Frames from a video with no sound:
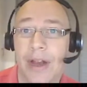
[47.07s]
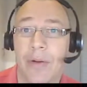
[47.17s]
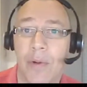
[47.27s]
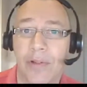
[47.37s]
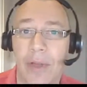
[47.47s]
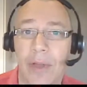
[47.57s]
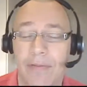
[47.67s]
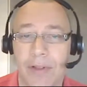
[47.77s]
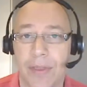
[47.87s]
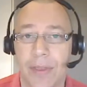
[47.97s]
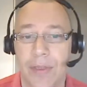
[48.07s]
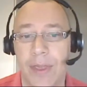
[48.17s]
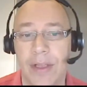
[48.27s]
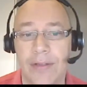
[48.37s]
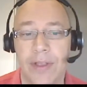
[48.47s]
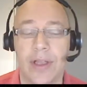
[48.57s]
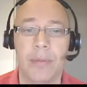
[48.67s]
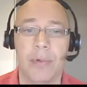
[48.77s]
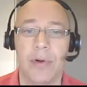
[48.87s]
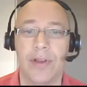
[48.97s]
Once we have things that
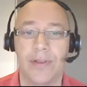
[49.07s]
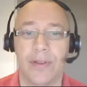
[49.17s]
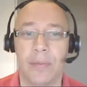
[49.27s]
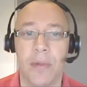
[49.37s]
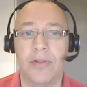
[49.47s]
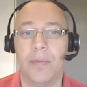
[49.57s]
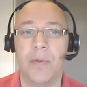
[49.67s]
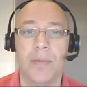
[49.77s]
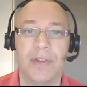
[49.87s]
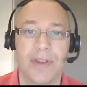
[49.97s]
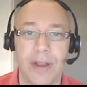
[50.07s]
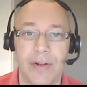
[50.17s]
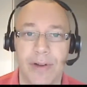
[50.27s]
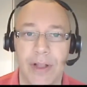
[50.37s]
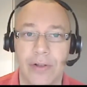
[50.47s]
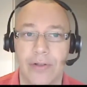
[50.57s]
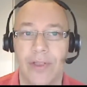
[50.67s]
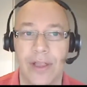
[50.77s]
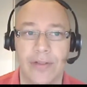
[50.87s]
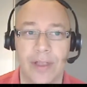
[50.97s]
can print multiple materials,
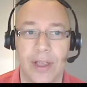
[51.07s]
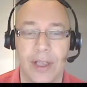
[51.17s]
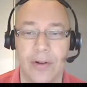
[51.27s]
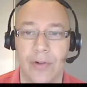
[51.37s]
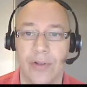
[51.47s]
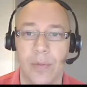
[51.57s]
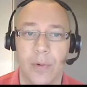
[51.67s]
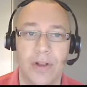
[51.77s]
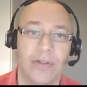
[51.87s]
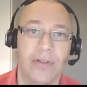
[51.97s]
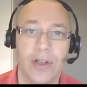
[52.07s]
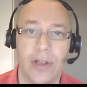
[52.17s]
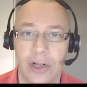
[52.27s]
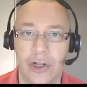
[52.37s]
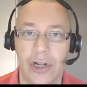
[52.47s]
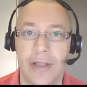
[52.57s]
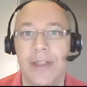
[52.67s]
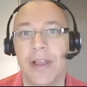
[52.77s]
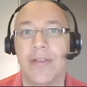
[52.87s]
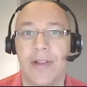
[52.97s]
things that can also print circuitry and
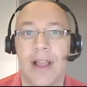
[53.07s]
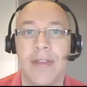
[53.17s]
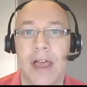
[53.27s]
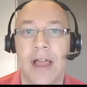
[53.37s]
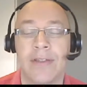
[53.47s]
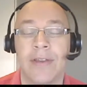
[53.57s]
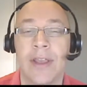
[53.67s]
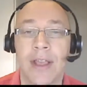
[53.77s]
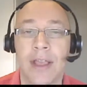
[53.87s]
things like that,